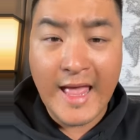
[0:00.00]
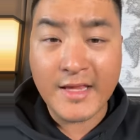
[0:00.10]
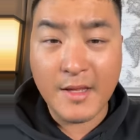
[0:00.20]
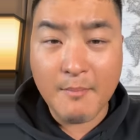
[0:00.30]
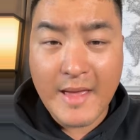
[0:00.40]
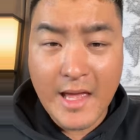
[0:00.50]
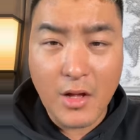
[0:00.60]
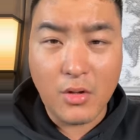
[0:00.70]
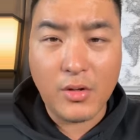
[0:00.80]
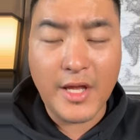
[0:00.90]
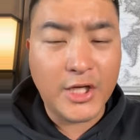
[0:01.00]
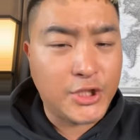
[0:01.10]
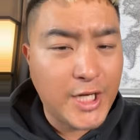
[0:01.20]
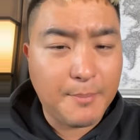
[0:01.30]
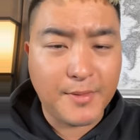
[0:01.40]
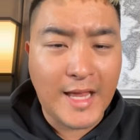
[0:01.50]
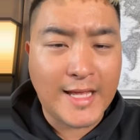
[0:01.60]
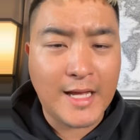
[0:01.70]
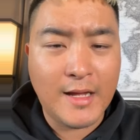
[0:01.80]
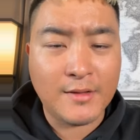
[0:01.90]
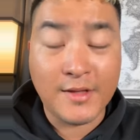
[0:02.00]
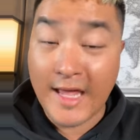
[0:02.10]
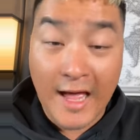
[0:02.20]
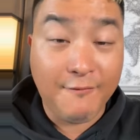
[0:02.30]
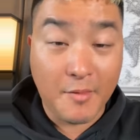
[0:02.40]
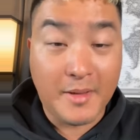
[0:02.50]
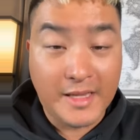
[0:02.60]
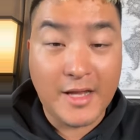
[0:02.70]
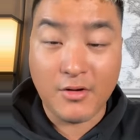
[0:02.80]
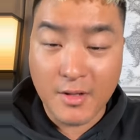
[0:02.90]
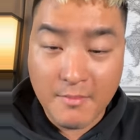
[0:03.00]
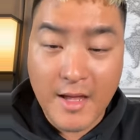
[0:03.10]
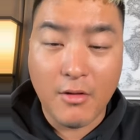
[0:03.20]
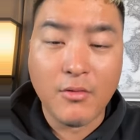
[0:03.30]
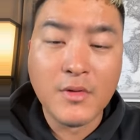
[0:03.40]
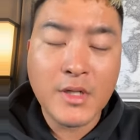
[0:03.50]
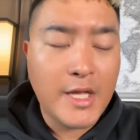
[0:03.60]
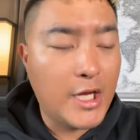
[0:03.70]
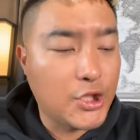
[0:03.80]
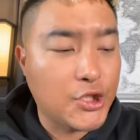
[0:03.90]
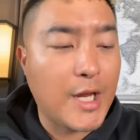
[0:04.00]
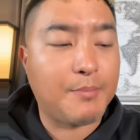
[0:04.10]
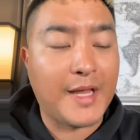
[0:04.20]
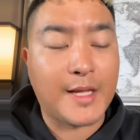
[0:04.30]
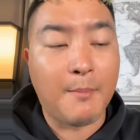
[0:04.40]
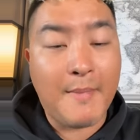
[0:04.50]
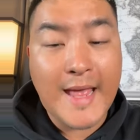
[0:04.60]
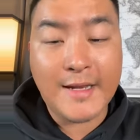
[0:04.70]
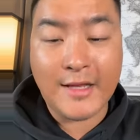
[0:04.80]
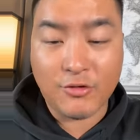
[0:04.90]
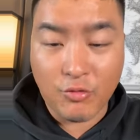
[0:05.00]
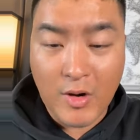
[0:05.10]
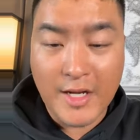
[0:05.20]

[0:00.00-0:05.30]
And Gimel is shaped like, the alphabet letter Gimel is shaped like a man that's